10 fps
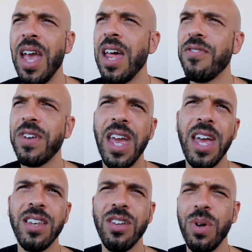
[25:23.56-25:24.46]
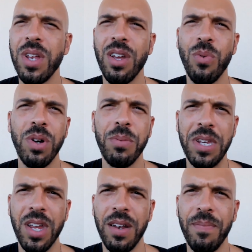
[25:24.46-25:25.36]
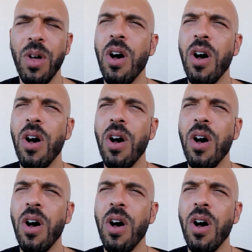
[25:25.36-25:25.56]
And if you can do it, it will be done.